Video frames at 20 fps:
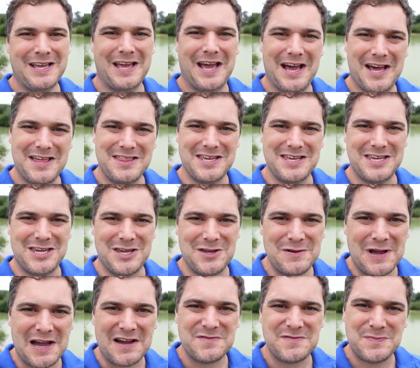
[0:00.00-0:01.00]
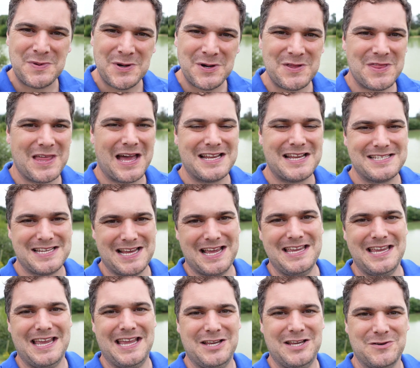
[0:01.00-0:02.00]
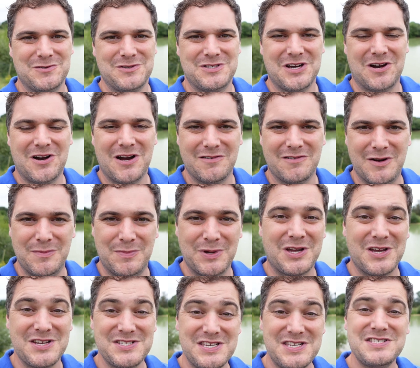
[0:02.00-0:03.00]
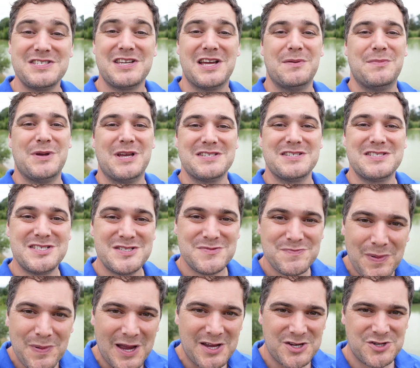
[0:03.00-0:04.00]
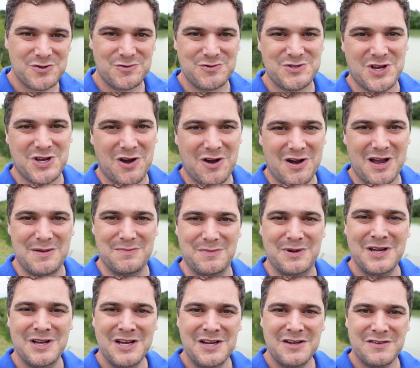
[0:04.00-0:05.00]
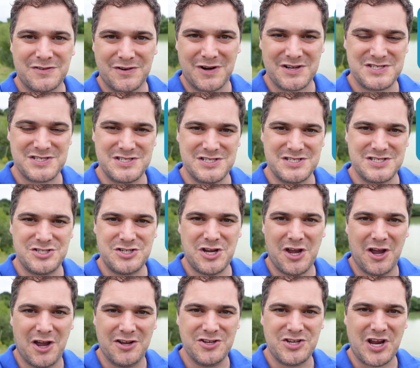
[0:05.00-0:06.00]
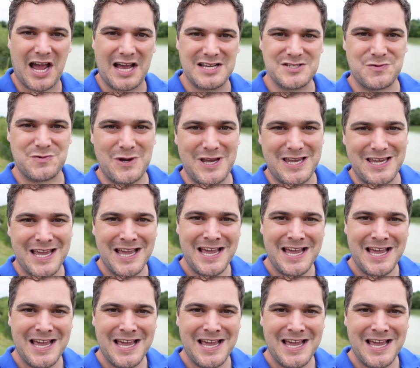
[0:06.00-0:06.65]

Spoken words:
that you have put that date in your diary, because it's going to be a special time for us as a church as we